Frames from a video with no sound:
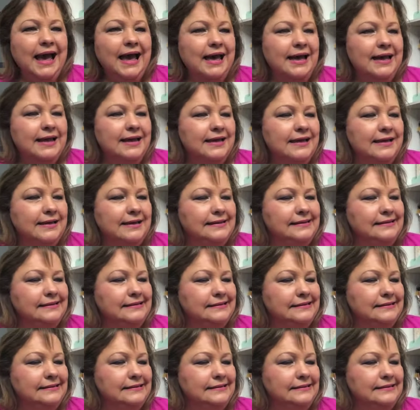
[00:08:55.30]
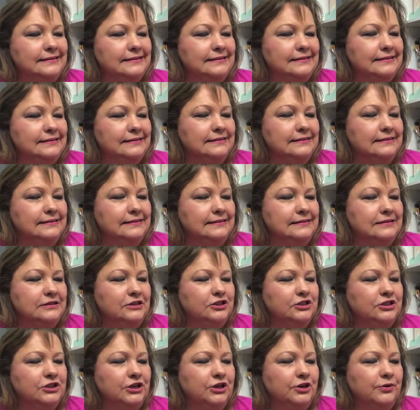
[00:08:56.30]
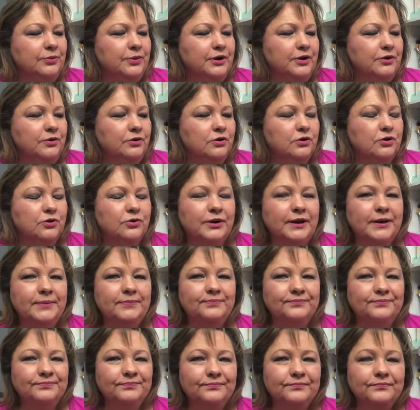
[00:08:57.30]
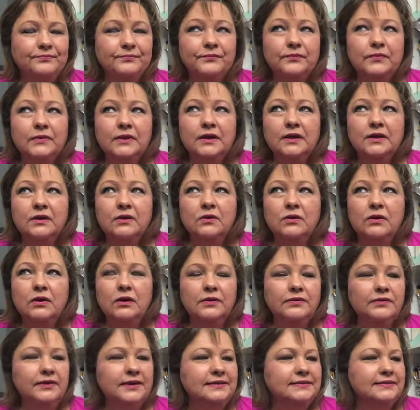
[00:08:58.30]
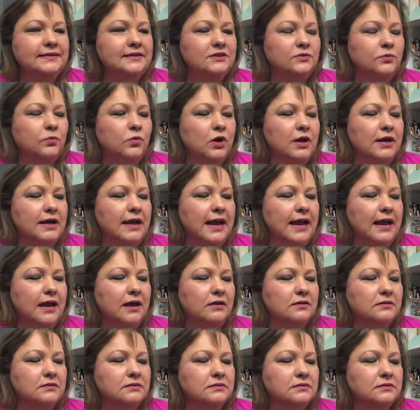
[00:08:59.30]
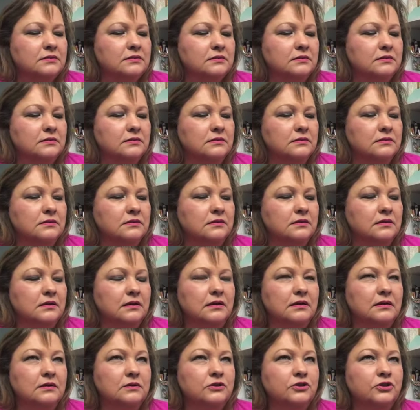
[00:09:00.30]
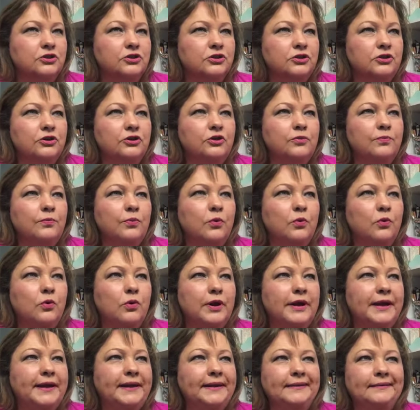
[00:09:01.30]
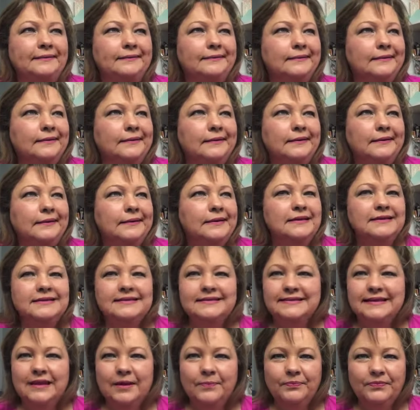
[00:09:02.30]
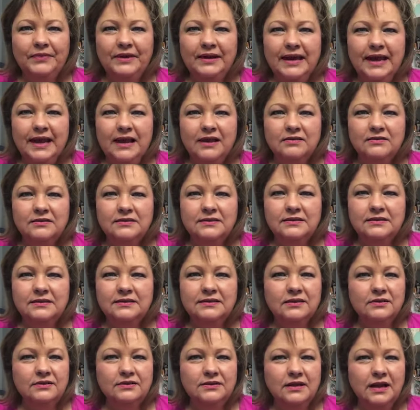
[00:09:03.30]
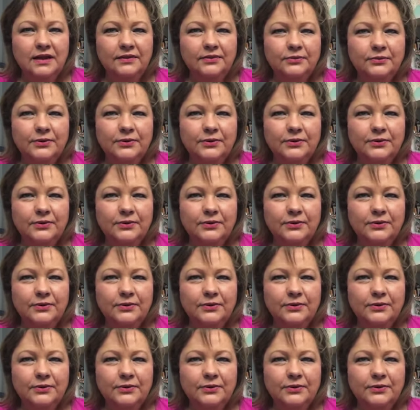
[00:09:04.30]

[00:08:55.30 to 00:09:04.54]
uh, Sheer Renewal Cream. This is one ounce, two point something ounces. It's not